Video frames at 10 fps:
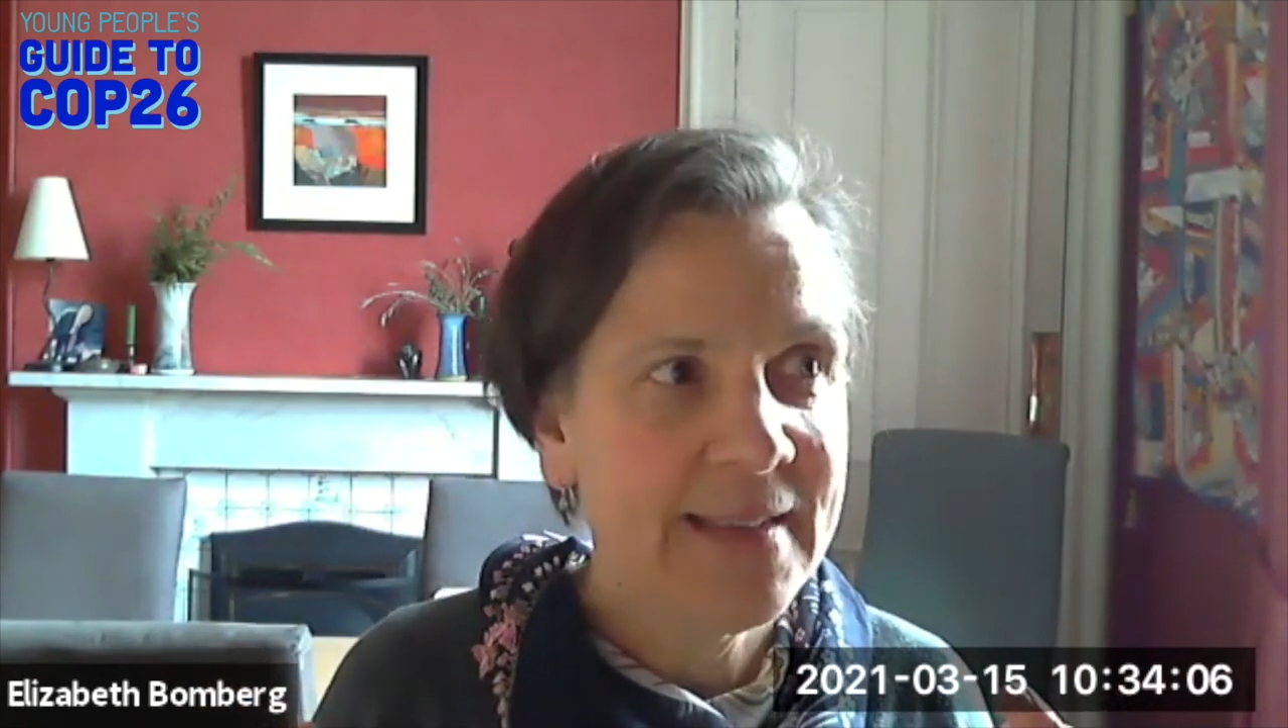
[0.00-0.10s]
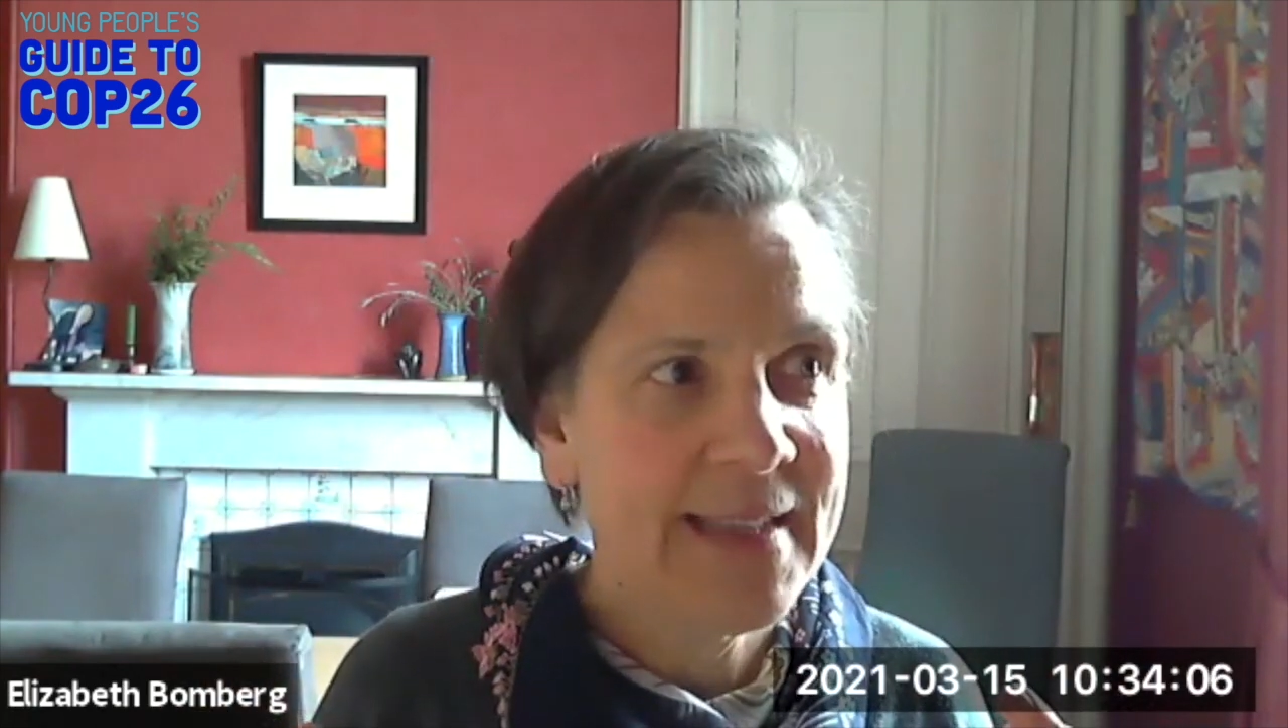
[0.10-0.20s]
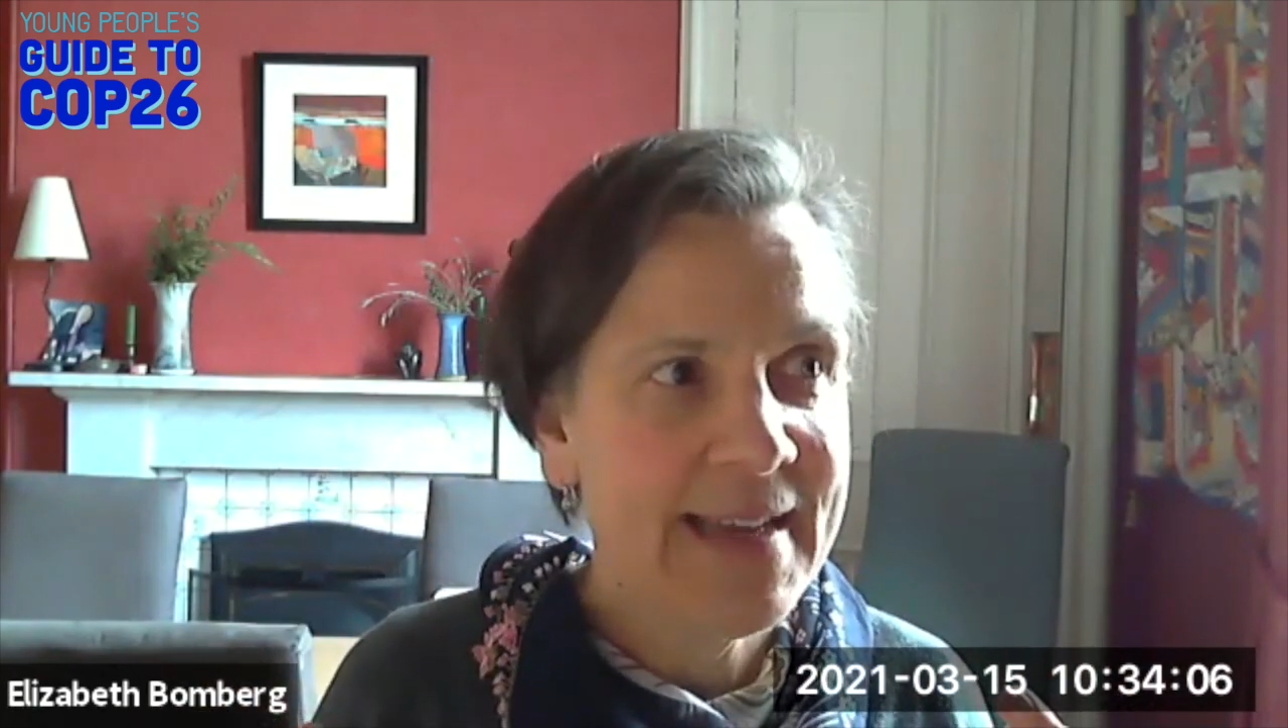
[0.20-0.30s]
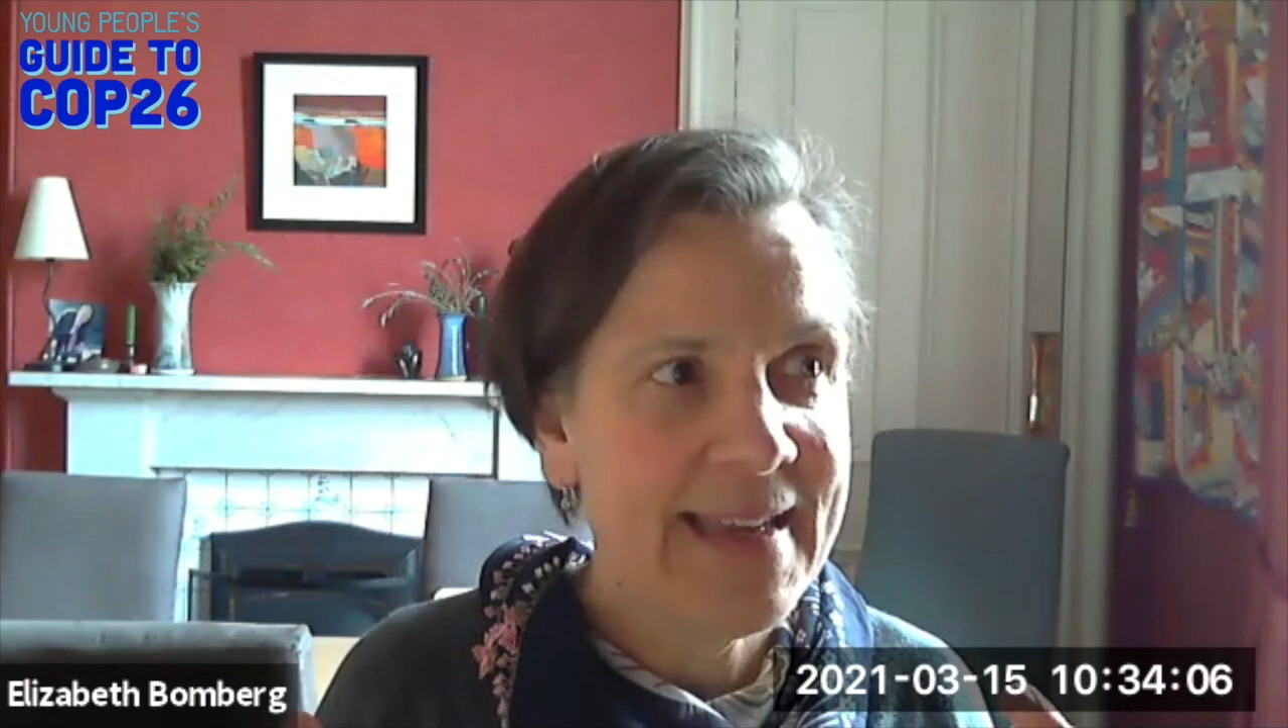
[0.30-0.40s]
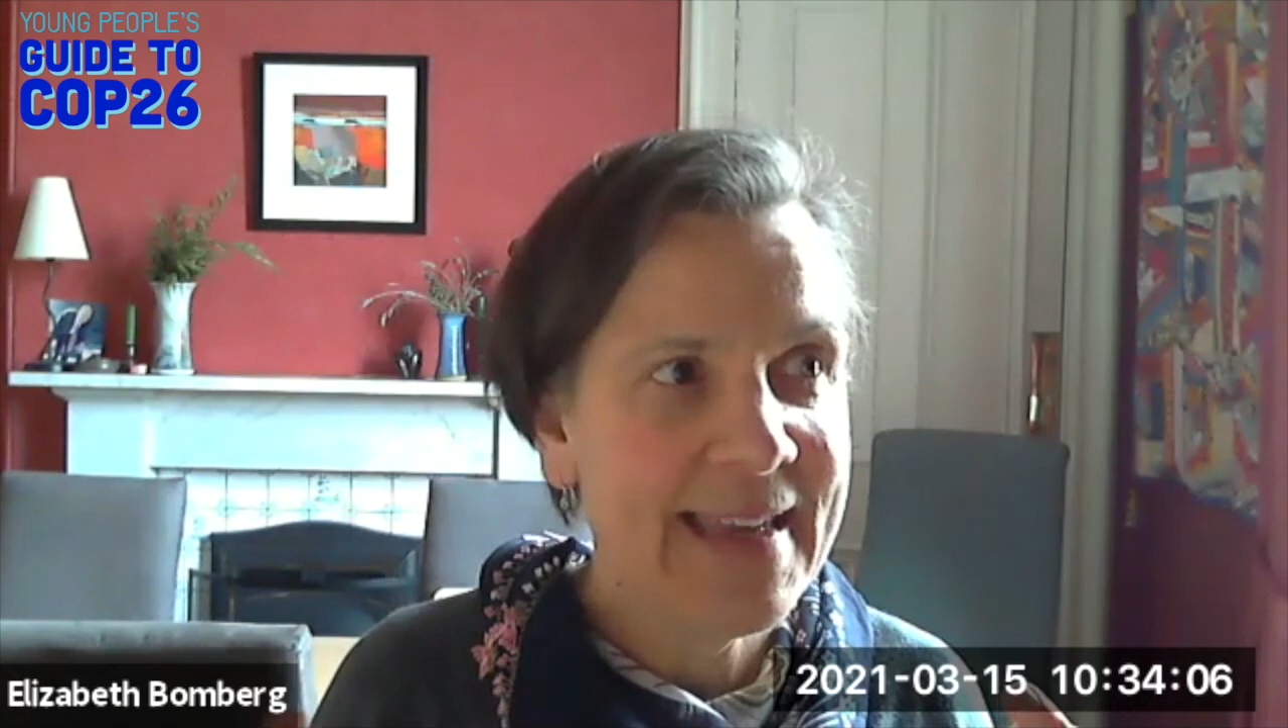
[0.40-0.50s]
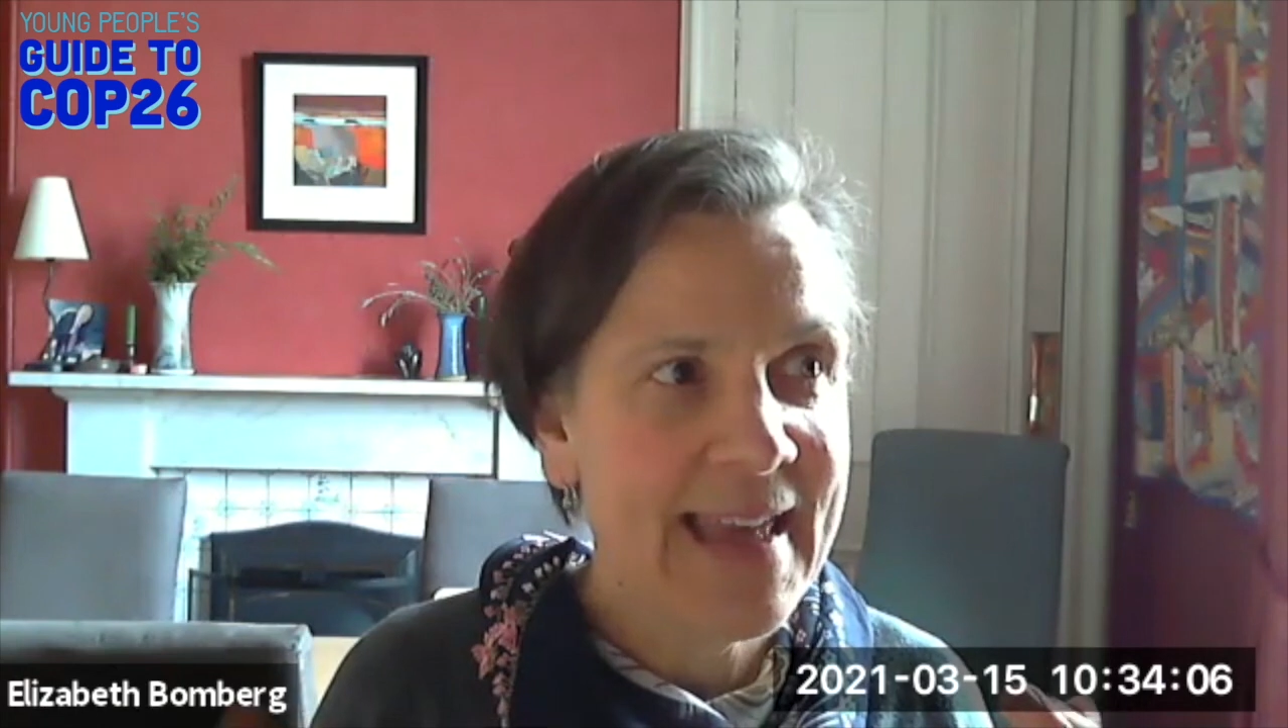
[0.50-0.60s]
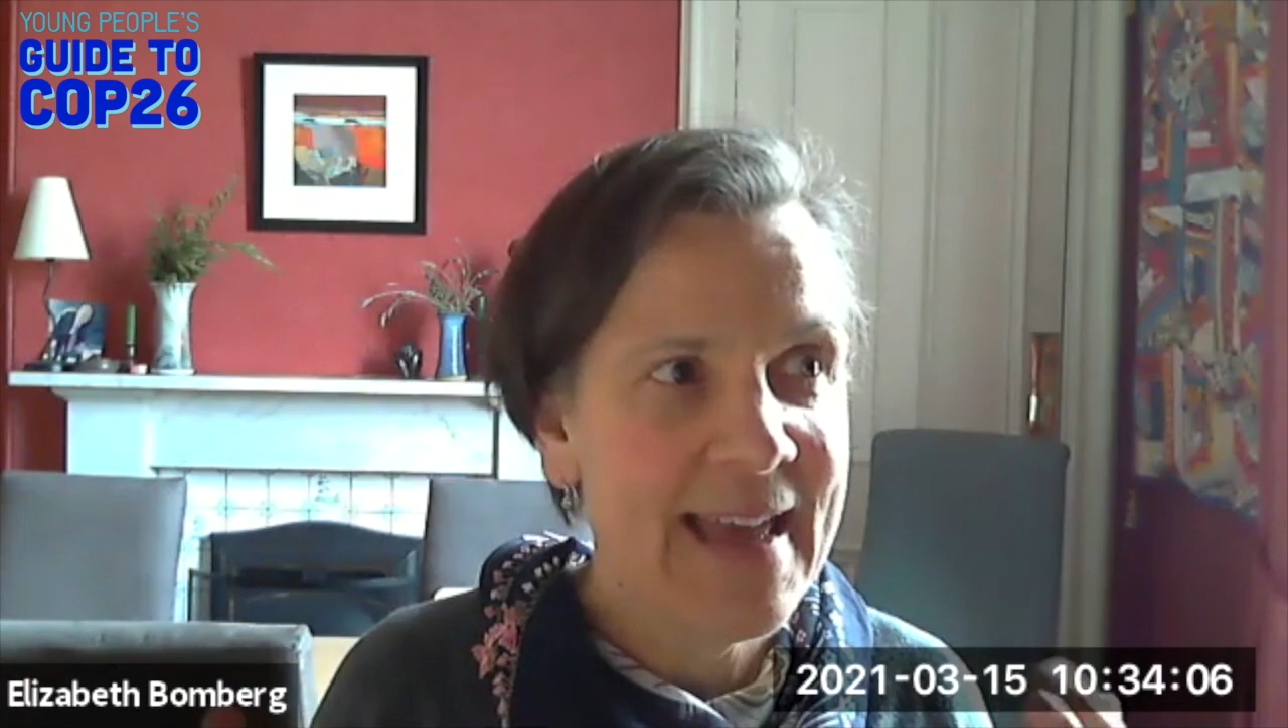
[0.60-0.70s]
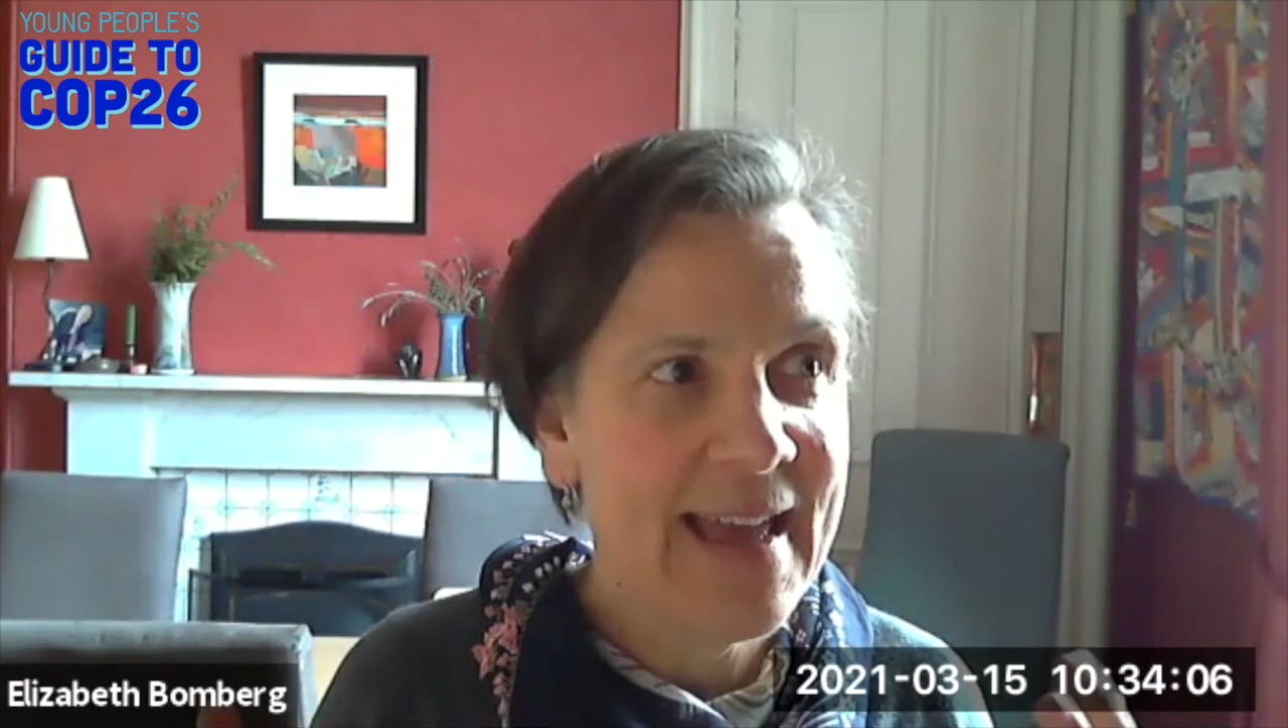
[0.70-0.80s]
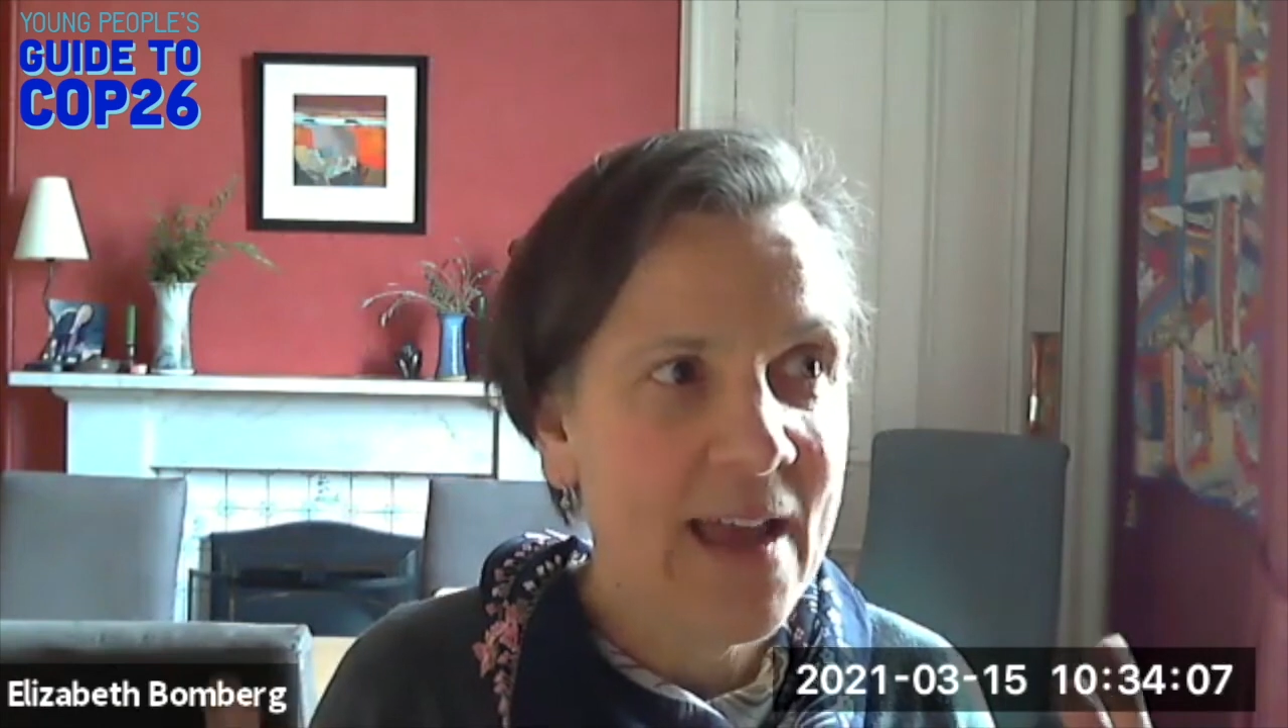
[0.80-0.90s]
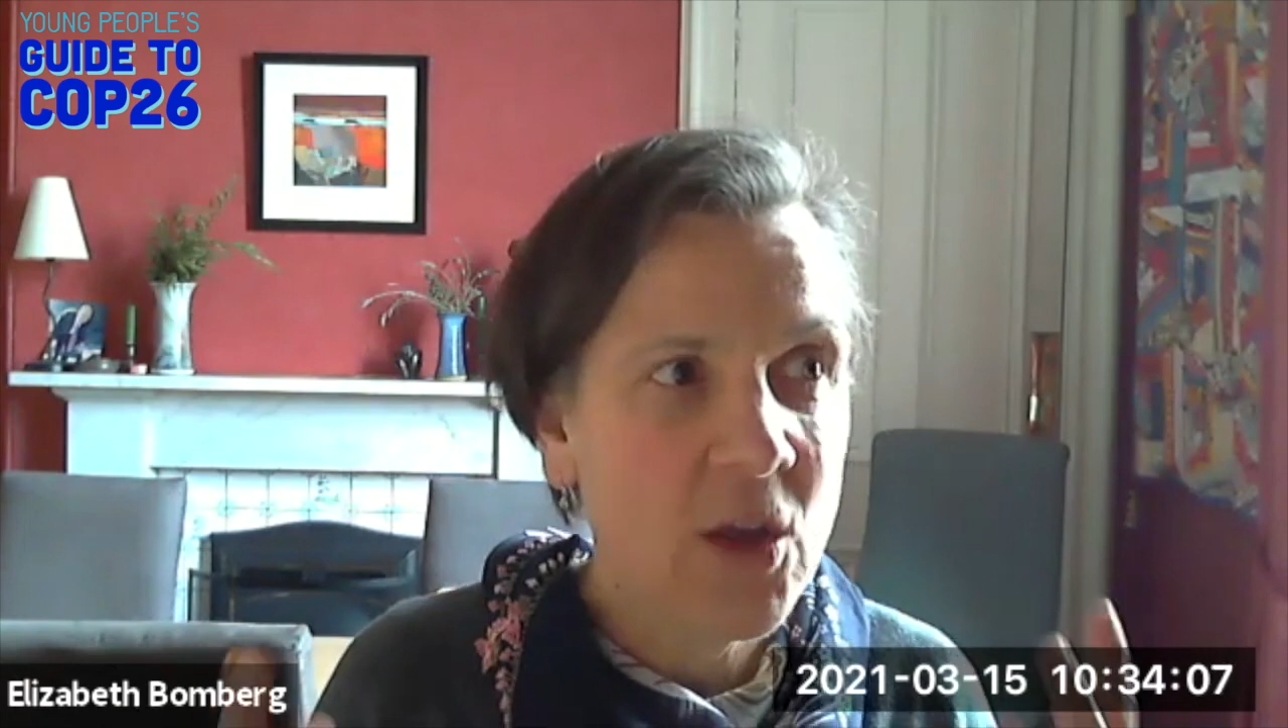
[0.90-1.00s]
like
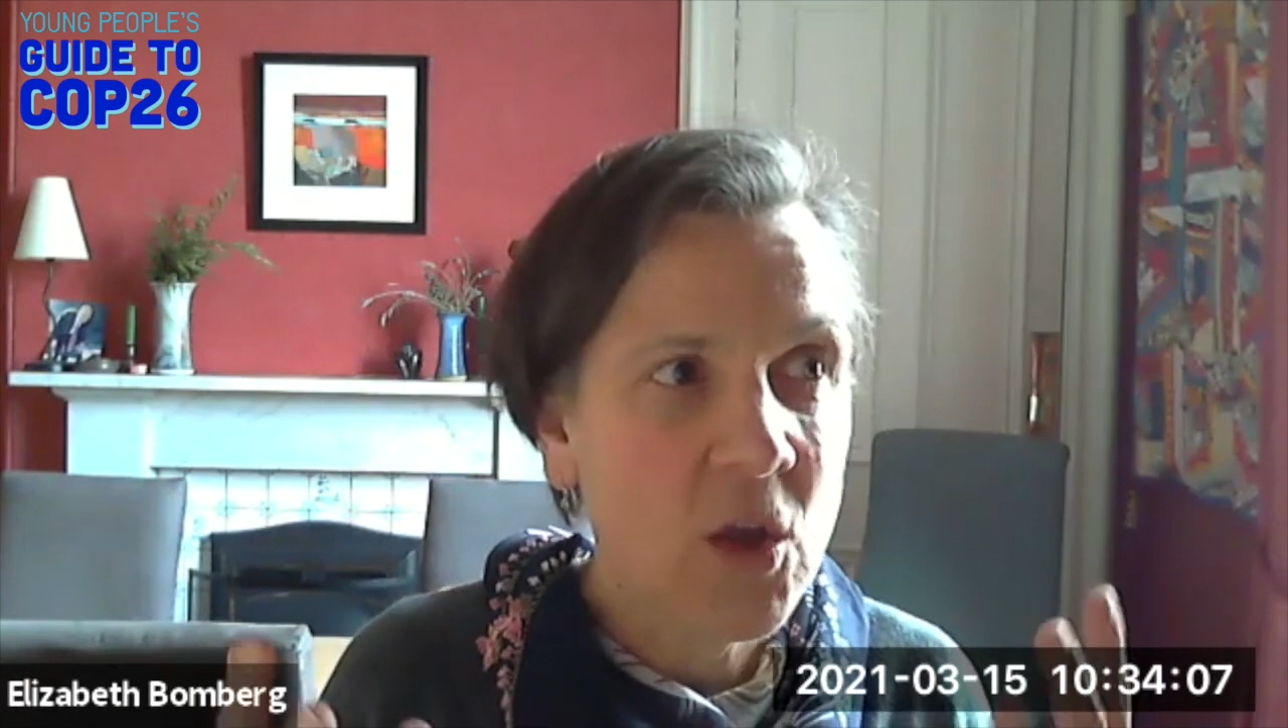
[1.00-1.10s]
a